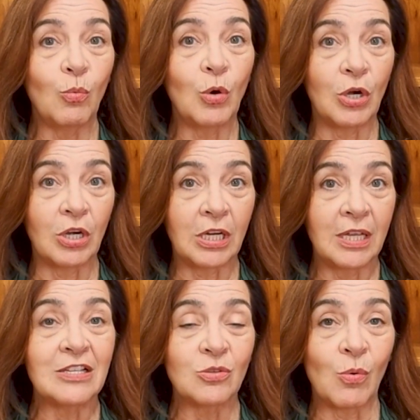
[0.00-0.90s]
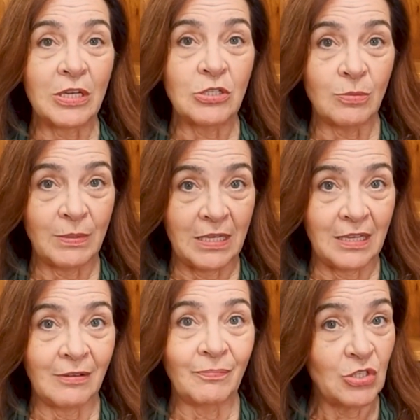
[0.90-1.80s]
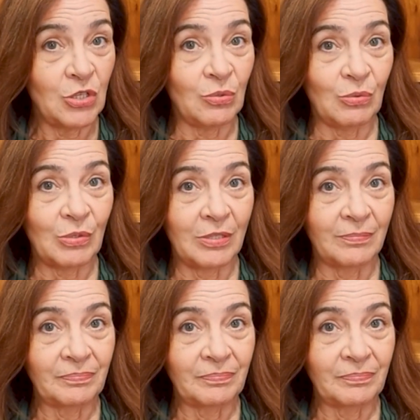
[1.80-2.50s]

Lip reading: work is going to be skewed.